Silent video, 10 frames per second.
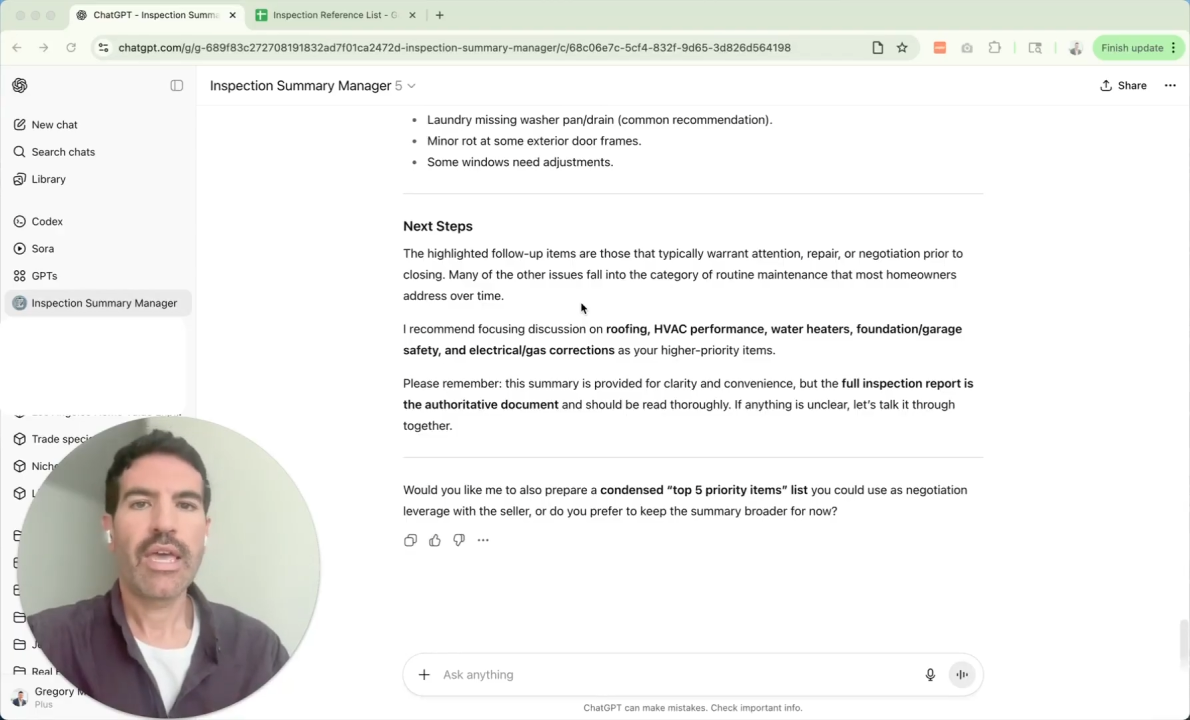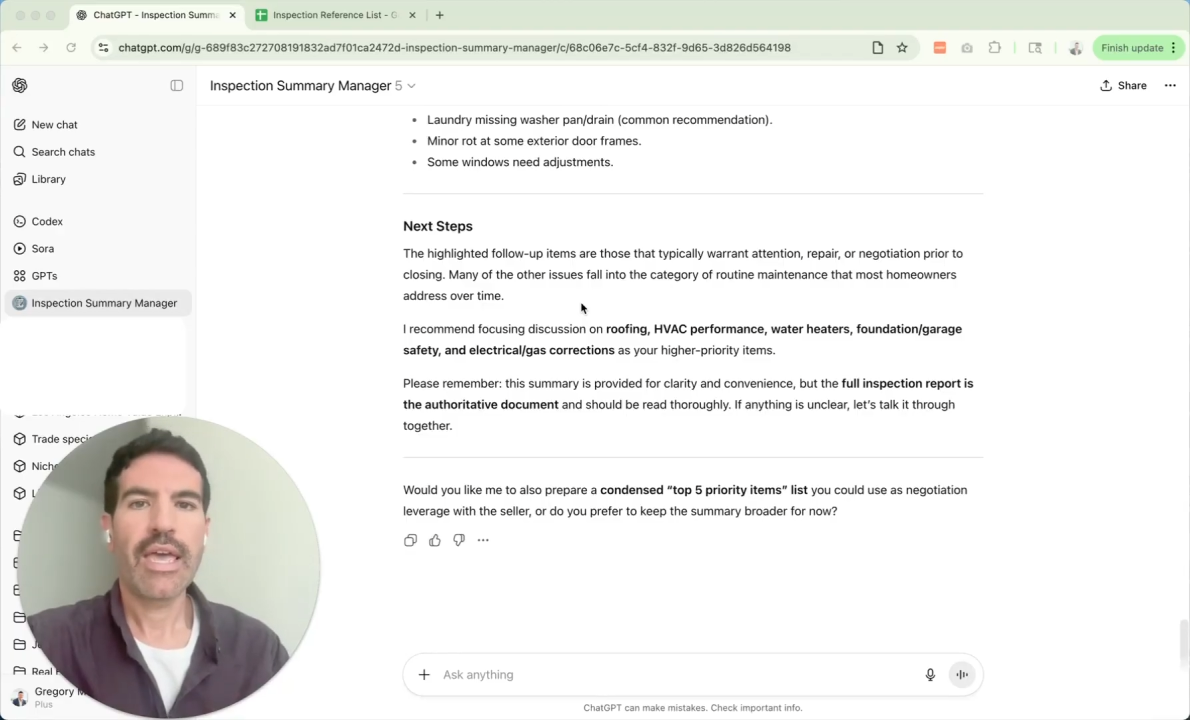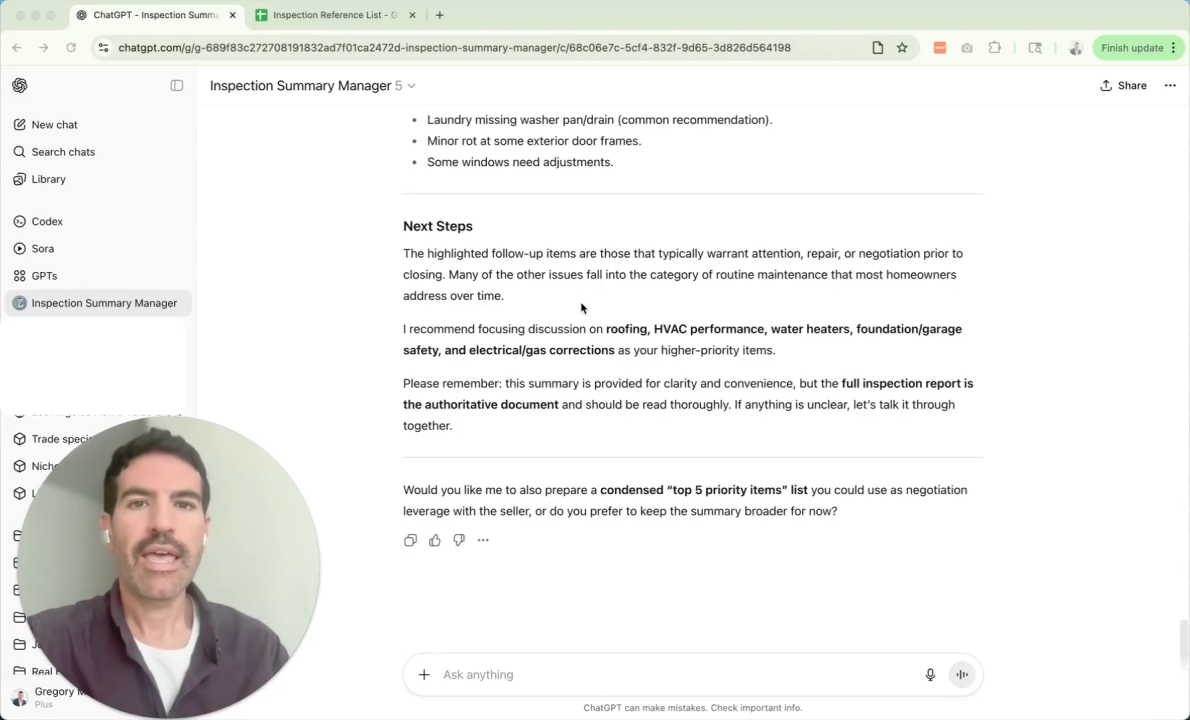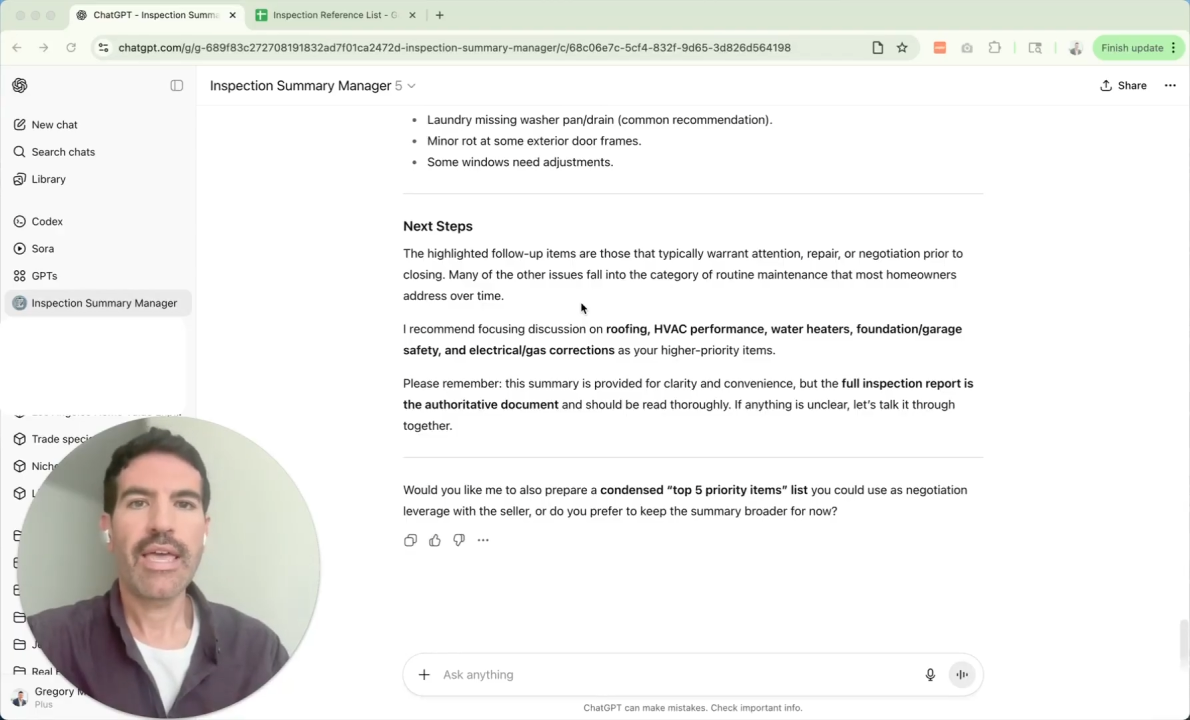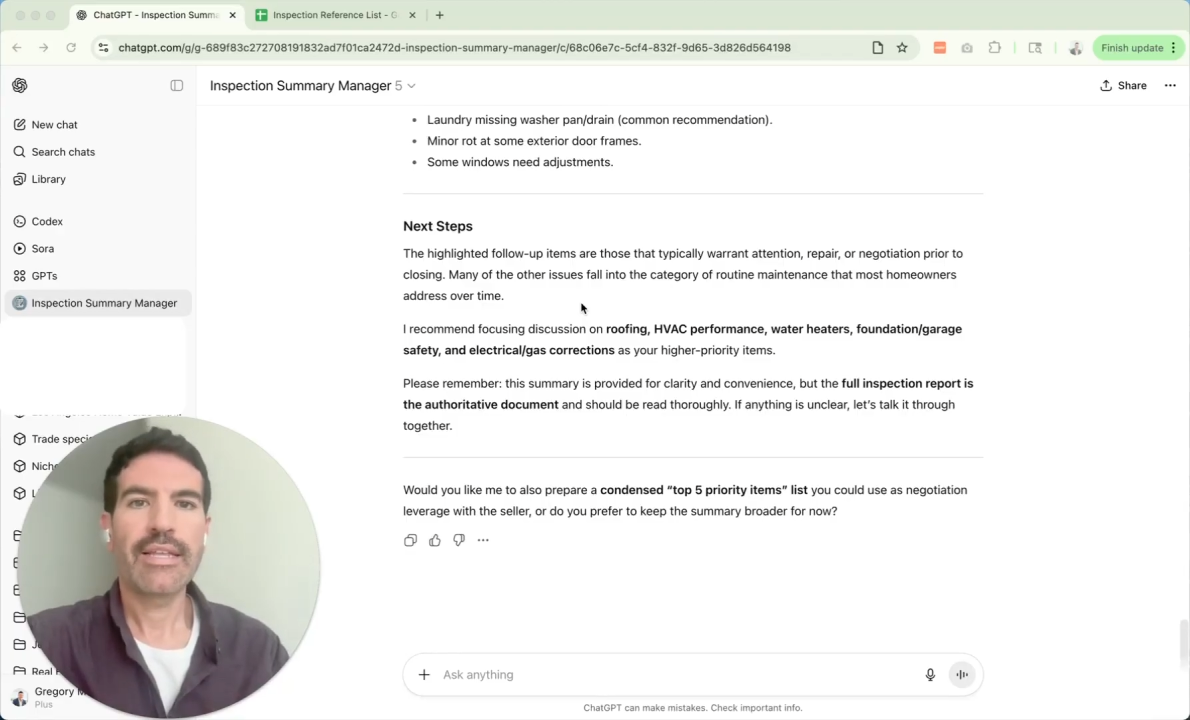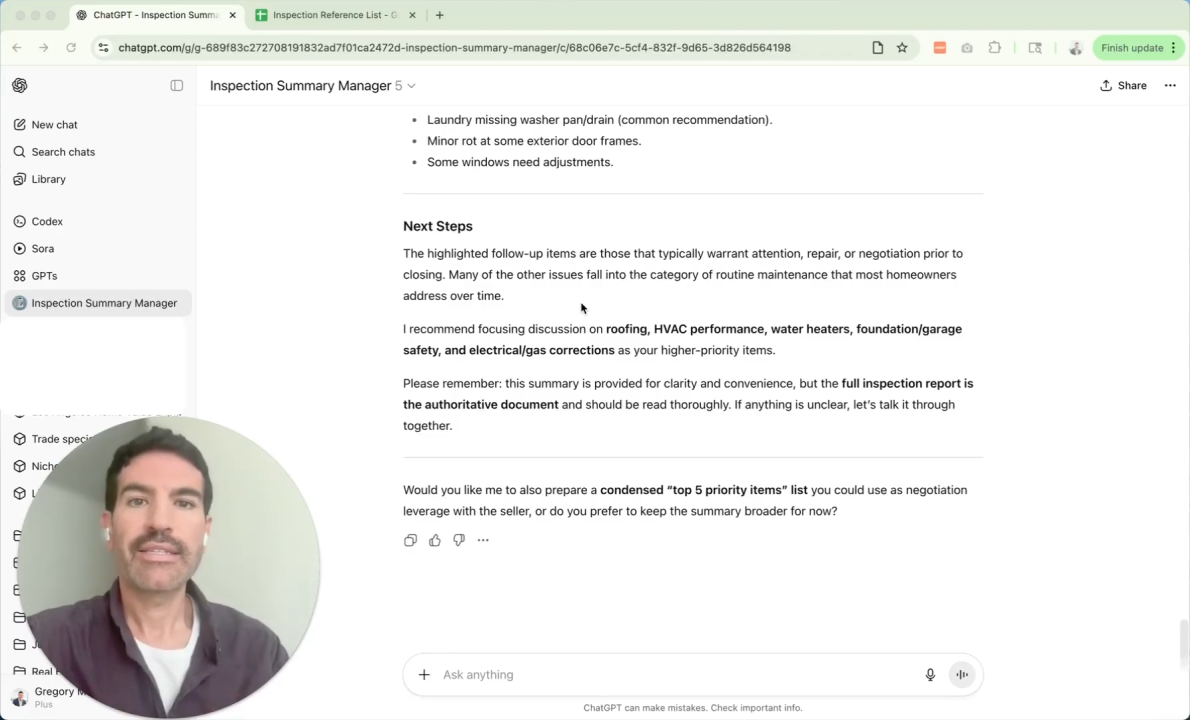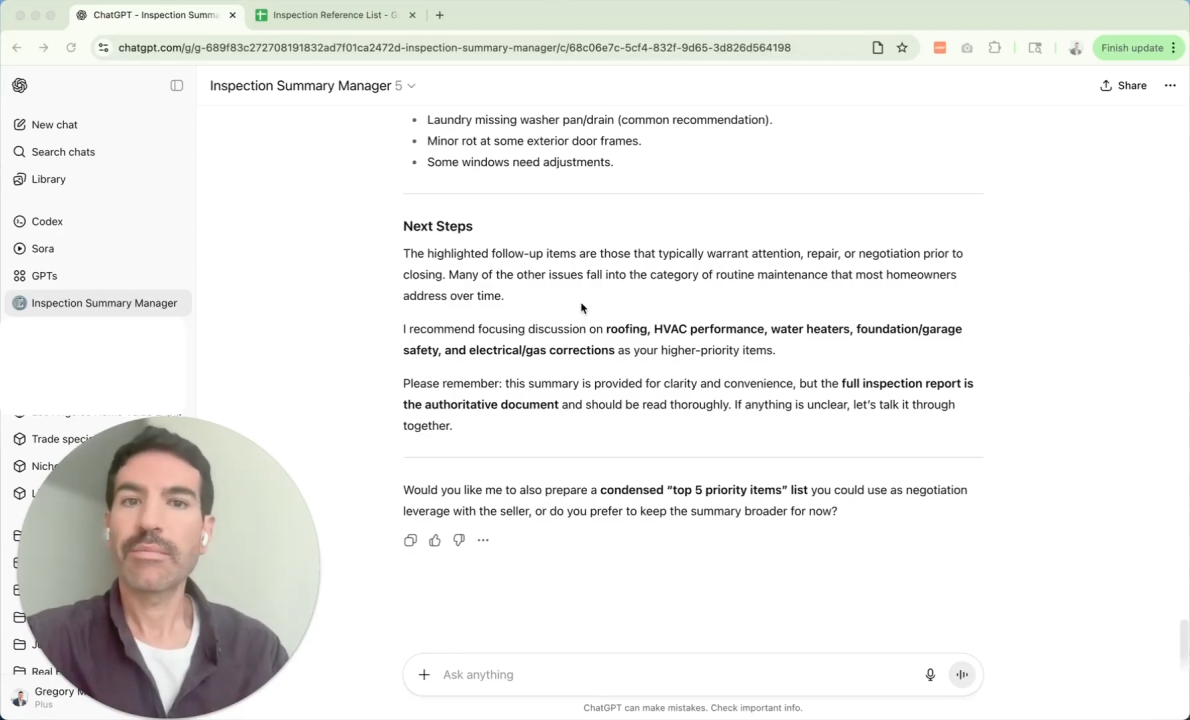And